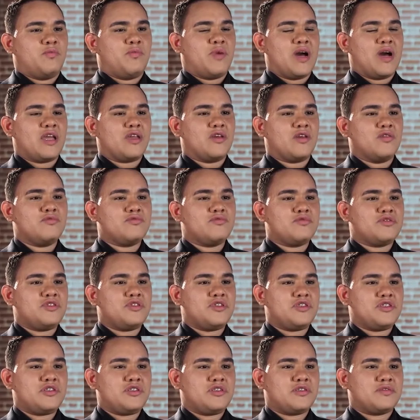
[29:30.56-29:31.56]
The
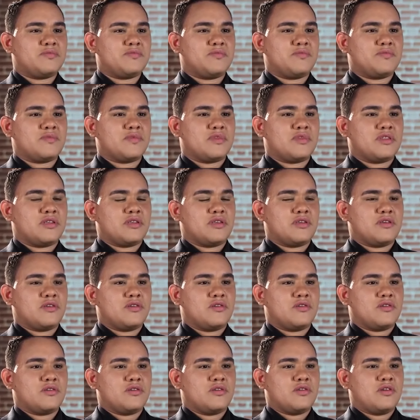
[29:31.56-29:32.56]
Father that I didn't
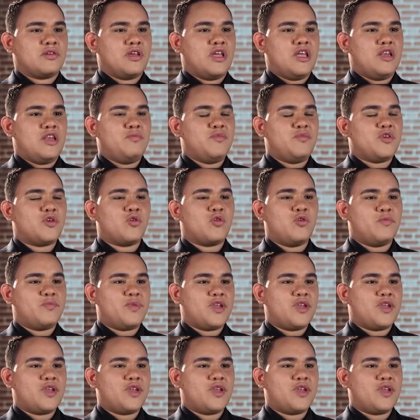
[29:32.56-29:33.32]
have, He